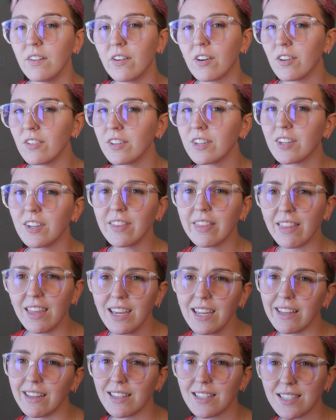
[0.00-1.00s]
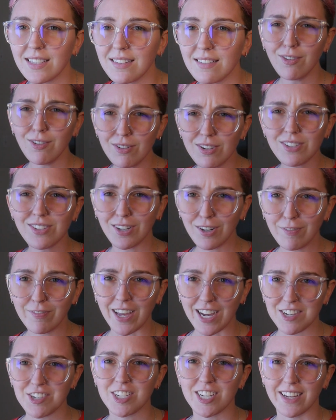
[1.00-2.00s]
all the good things. You deserve
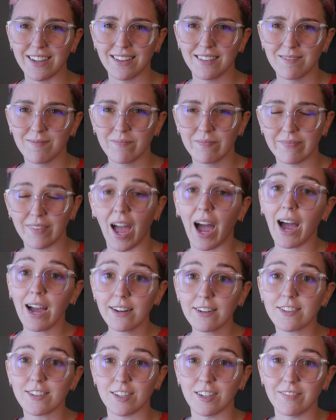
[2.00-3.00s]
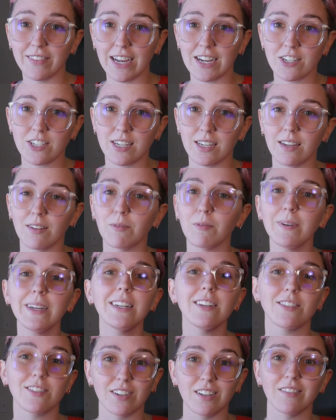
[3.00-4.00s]
that shit. I deserve that shit. We
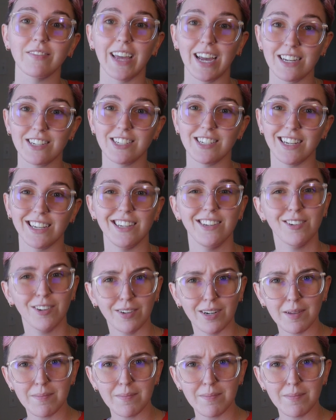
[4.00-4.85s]
deserve that shit. You know what I